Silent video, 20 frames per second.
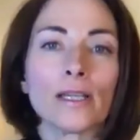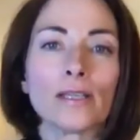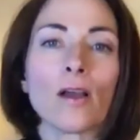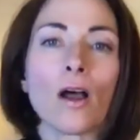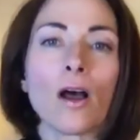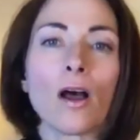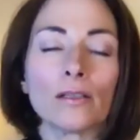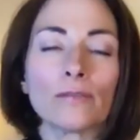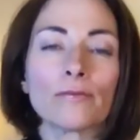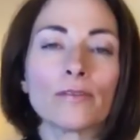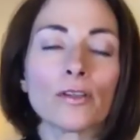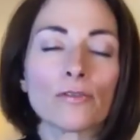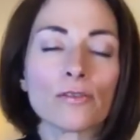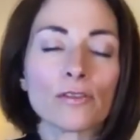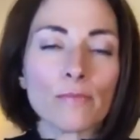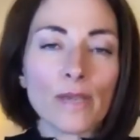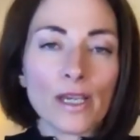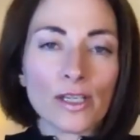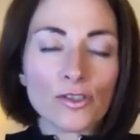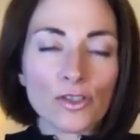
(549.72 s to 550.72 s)
and all of
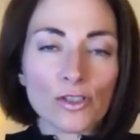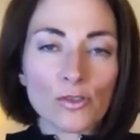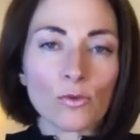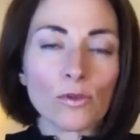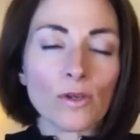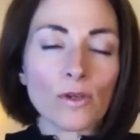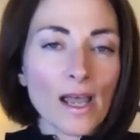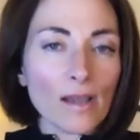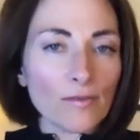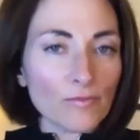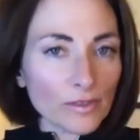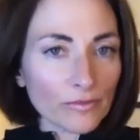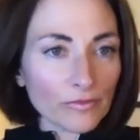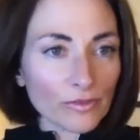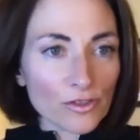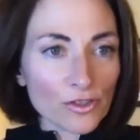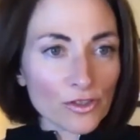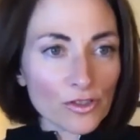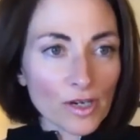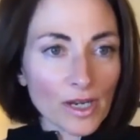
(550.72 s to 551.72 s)
those meshes will have
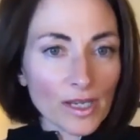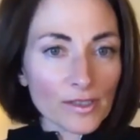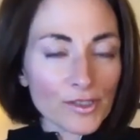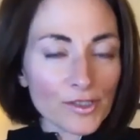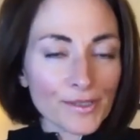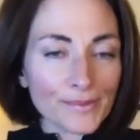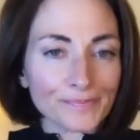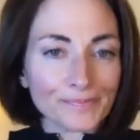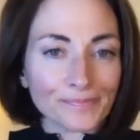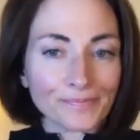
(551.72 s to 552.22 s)
different stretch.